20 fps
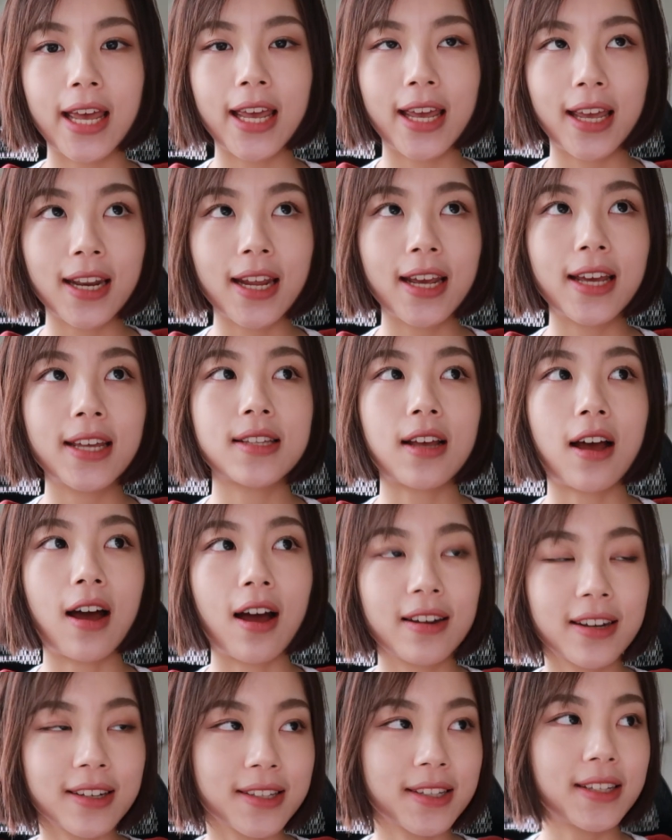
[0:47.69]
It is
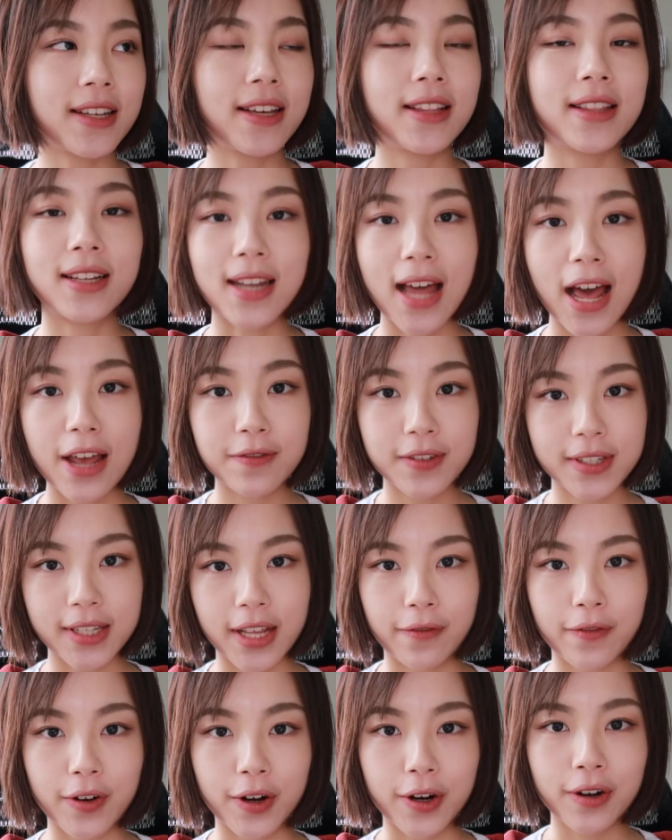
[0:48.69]
honestly the
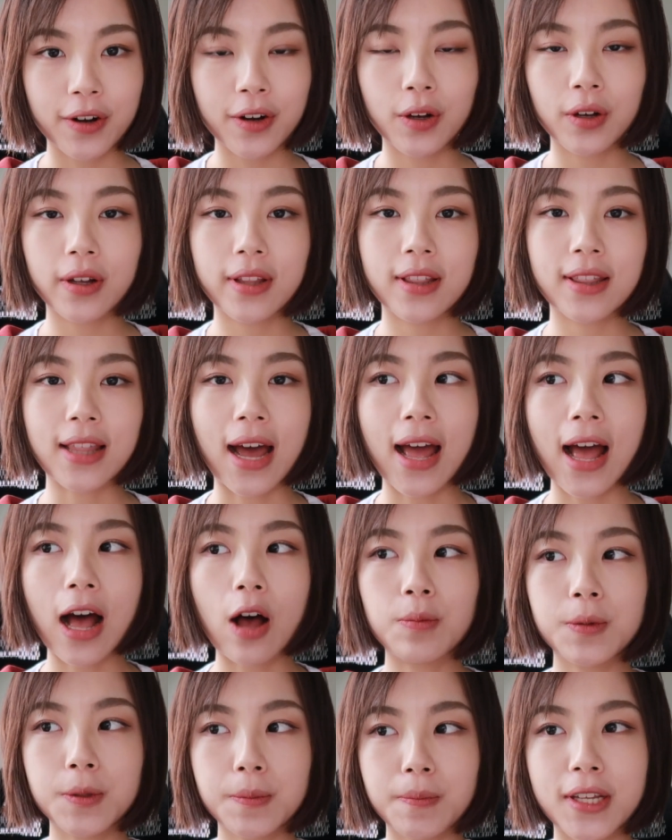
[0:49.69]
lifesaver that
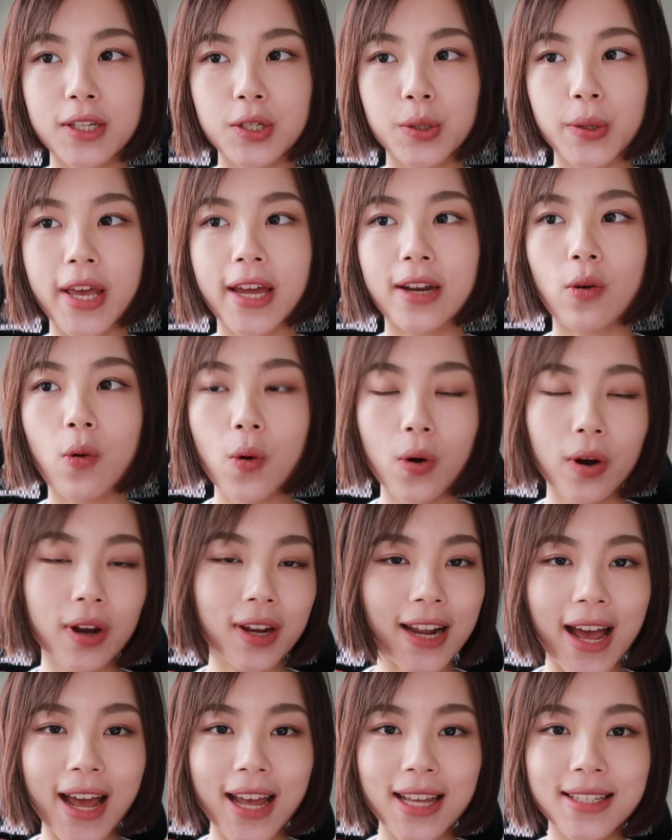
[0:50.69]
helps me to get
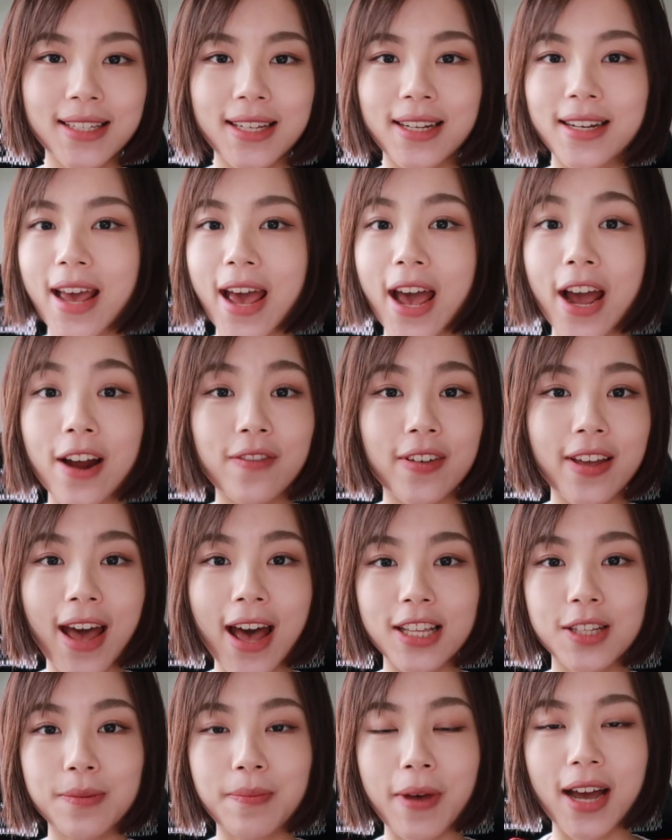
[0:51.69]
organized in every
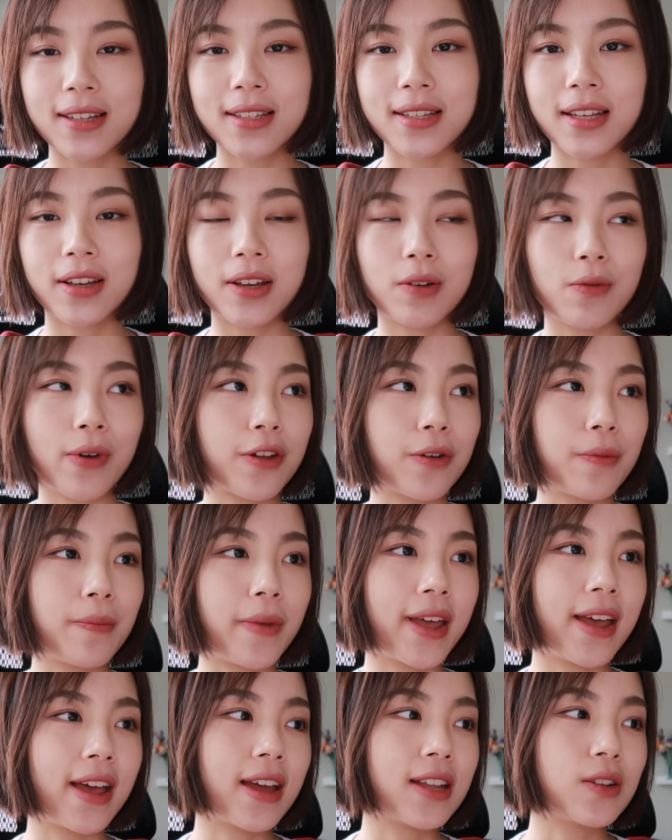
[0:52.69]
aspect, whether
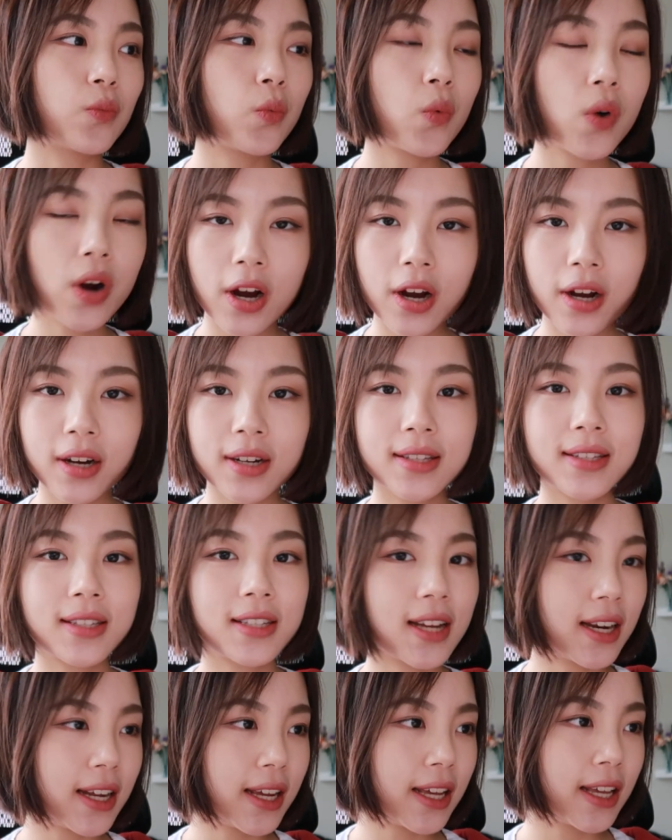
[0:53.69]
be it work,
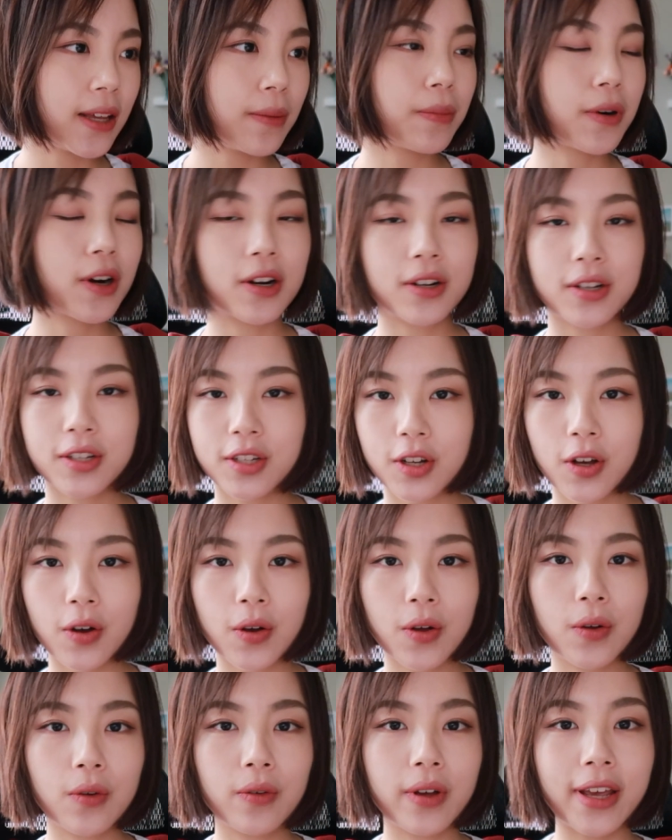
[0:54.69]
study,
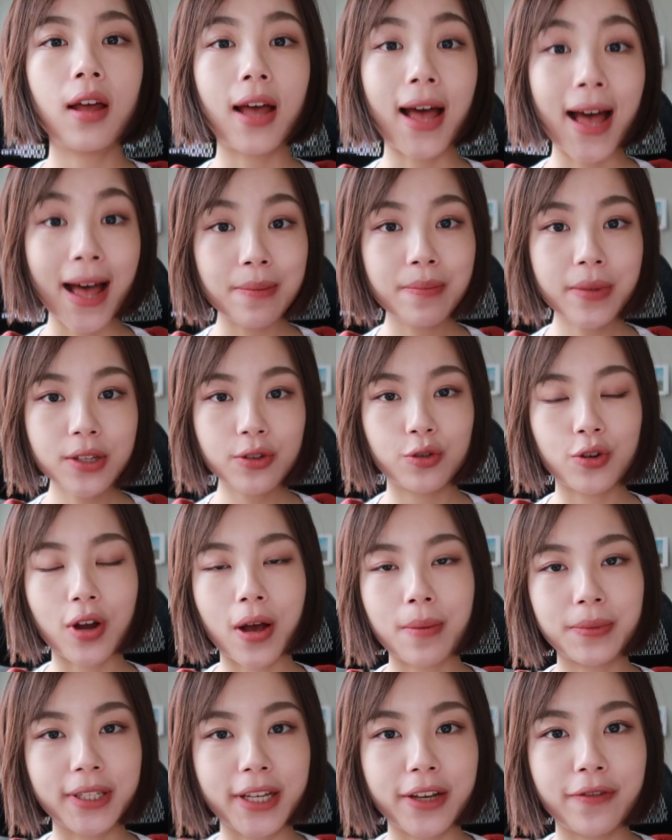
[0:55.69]
personal. I'm a
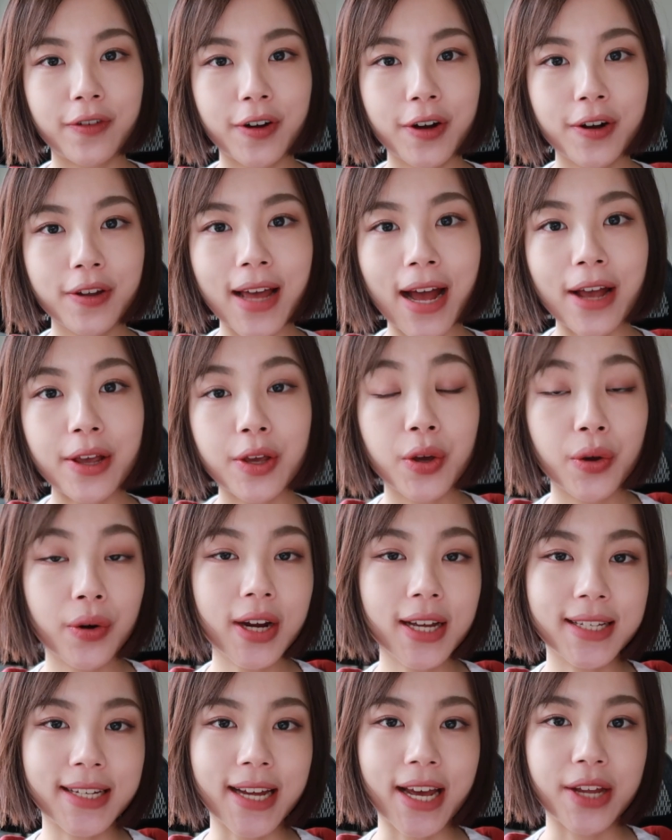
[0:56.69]
strong believer that your
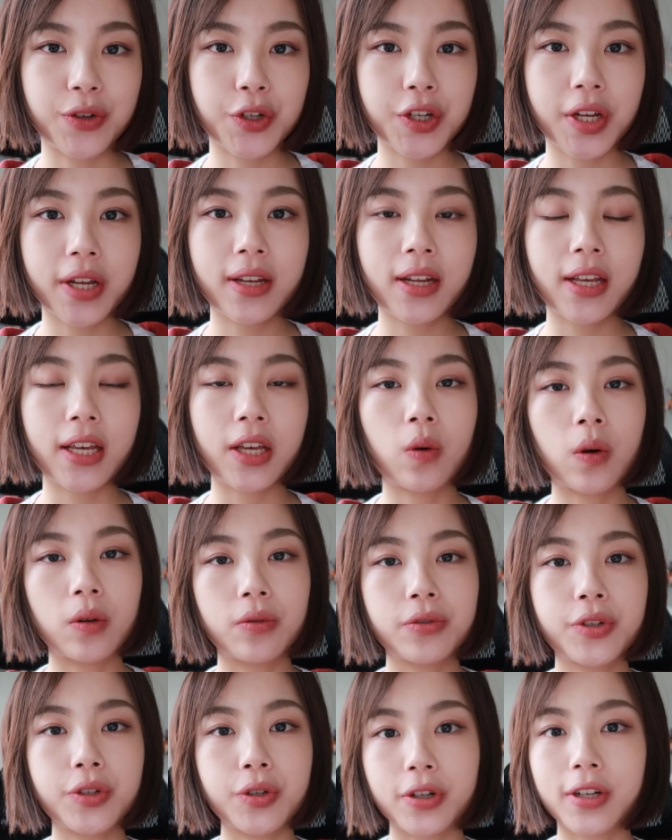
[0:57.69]
attention
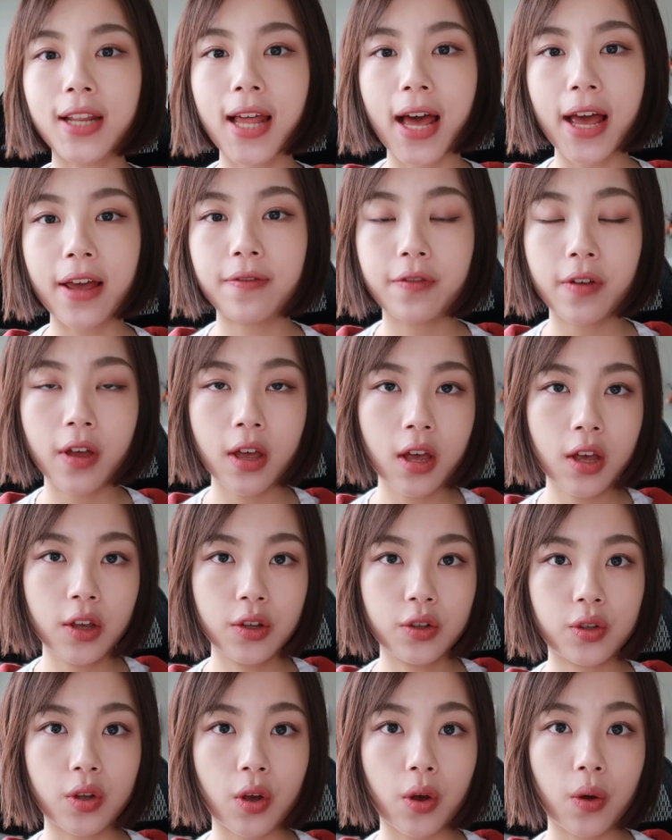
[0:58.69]
equals your life.
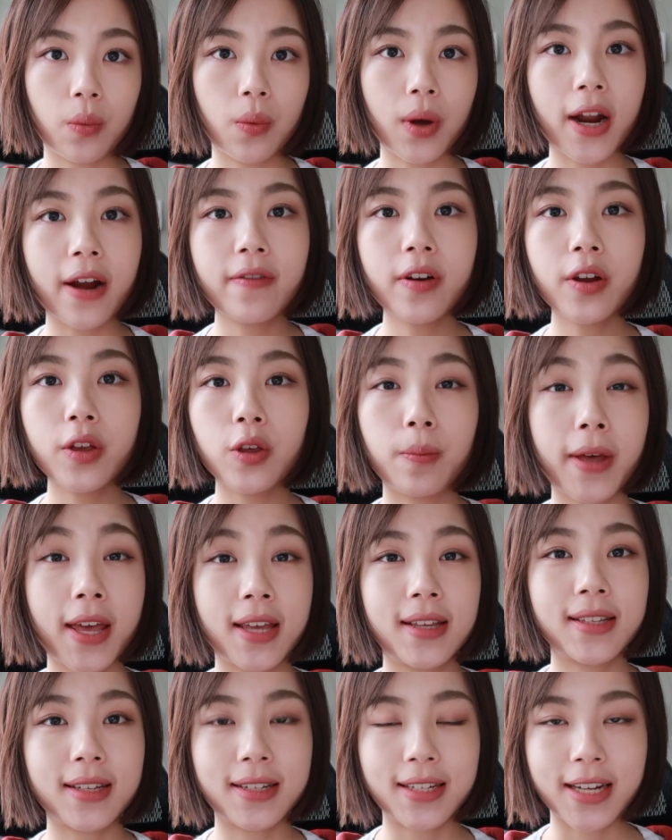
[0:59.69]
So whatever you
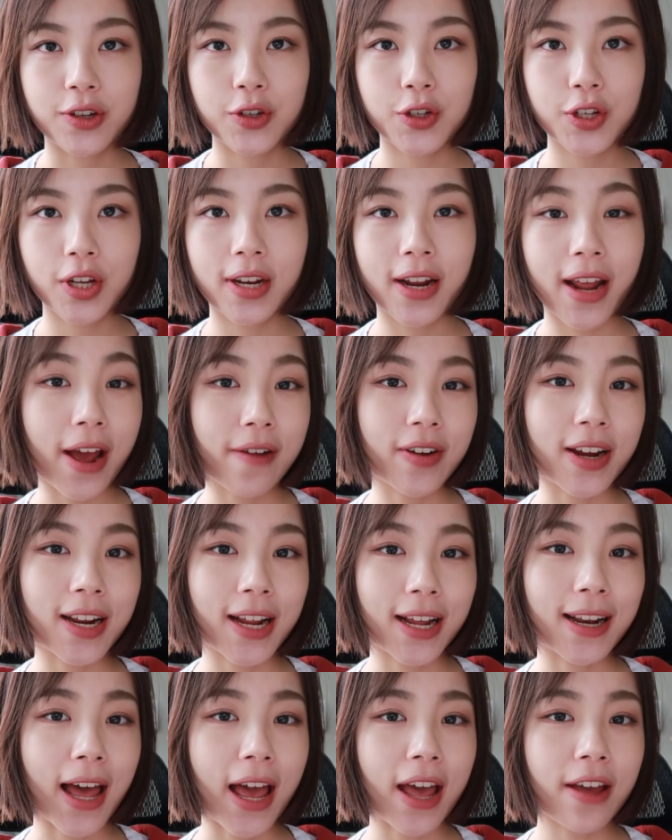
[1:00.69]
pay attention in
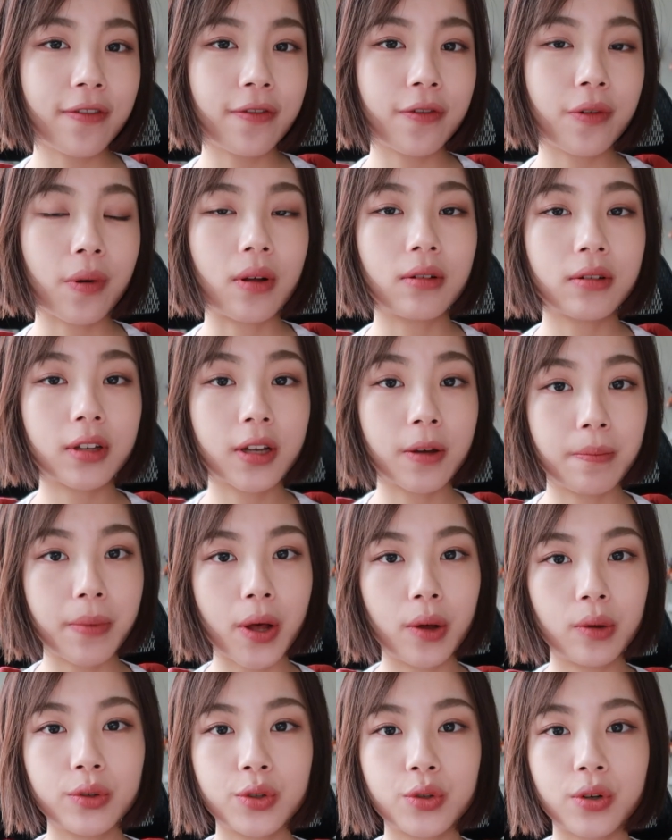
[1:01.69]
everyday life will
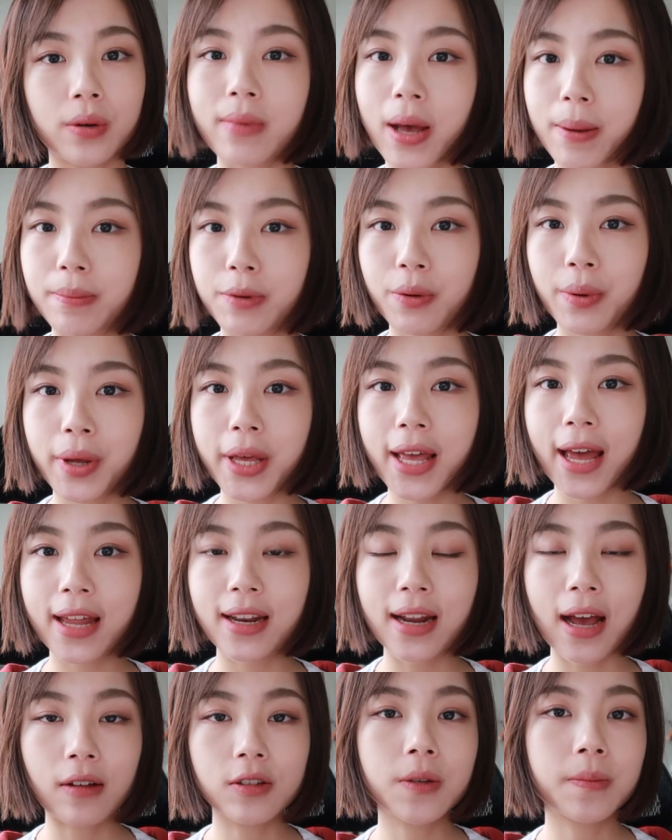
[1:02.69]
compose your memory
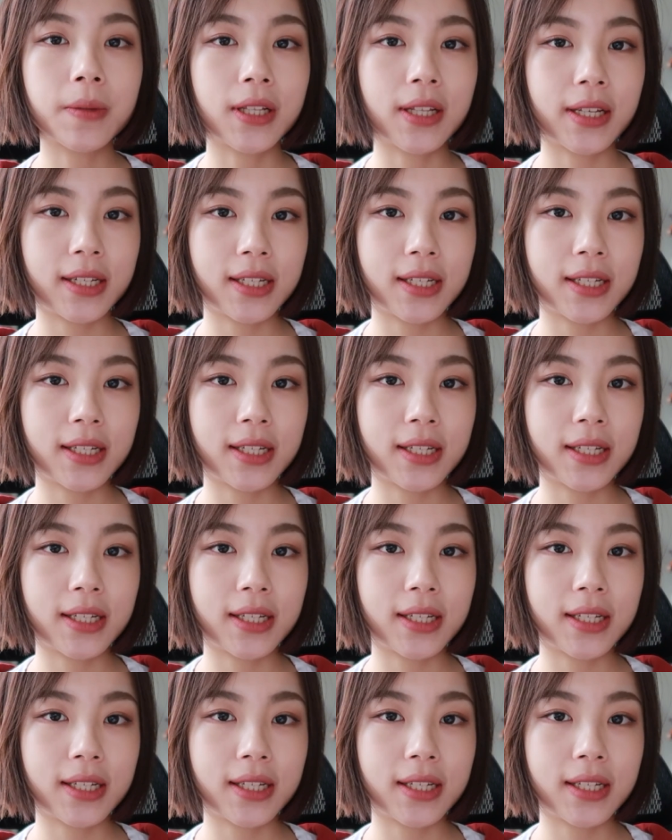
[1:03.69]
and ultimately